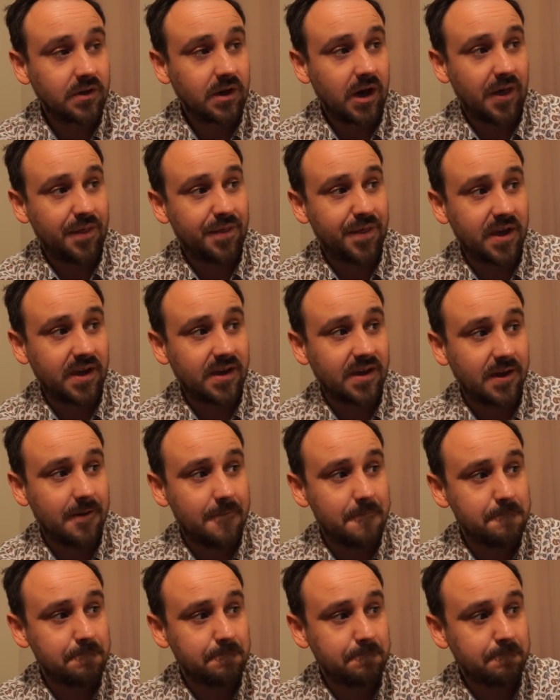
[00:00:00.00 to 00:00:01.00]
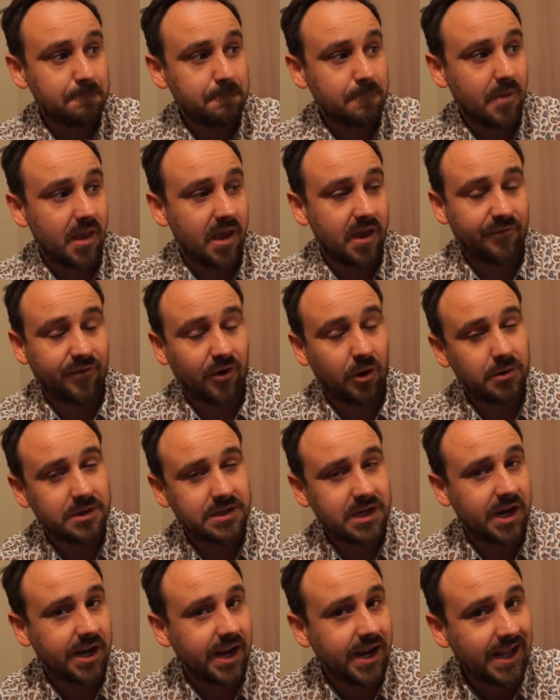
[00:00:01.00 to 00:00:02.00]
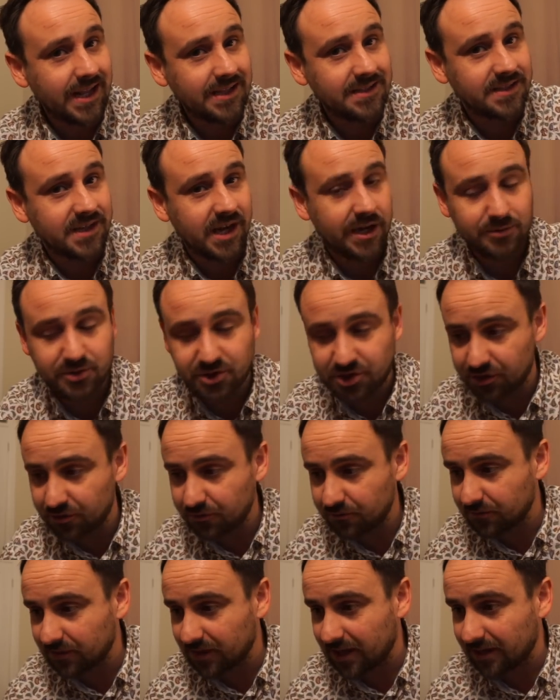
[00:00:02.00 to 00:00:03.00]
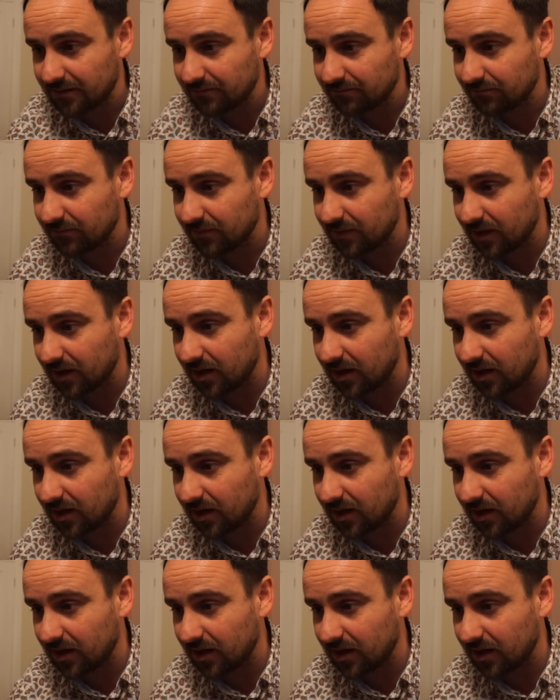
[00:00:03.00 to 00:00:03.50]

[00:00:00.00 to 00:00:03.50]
I think if I was at a landscape shoot, then